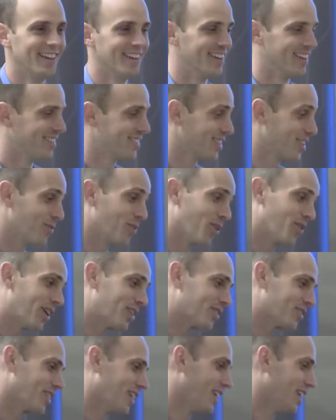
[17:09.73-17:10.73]
and I said, well,
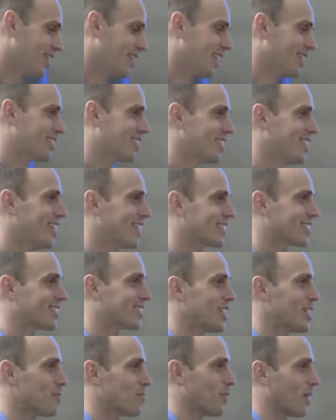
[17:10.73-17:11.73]
that's, that's the next
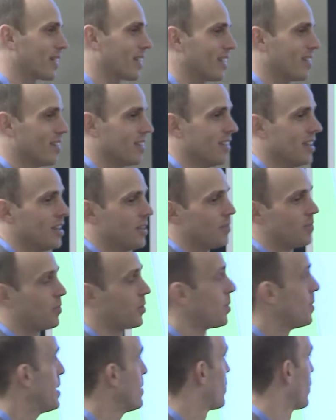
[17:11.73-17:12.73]
step. Like I, to me